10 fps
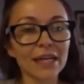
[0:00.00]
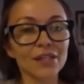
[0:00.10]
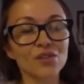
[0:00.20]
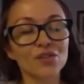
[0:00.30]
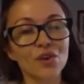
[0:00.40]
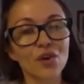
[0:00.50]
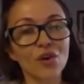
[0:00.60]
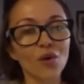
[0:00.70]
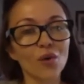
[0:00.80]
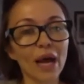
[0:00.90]

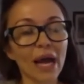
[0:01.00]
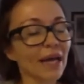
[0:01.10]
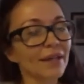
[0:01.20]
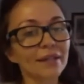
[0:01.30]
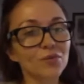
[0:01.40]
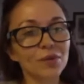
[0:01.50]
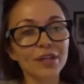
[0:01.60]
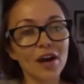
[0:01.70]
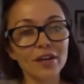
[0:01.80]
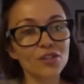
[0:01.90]
So, and it
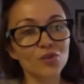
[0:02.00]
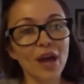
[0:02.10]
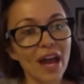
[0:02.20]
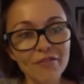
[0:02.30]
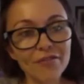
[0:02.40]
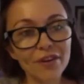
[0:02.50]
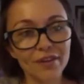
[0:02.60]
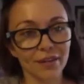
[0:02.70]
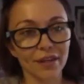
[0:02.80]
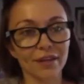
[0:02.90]
regards to
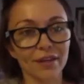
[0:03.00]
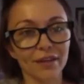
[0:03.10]
everything.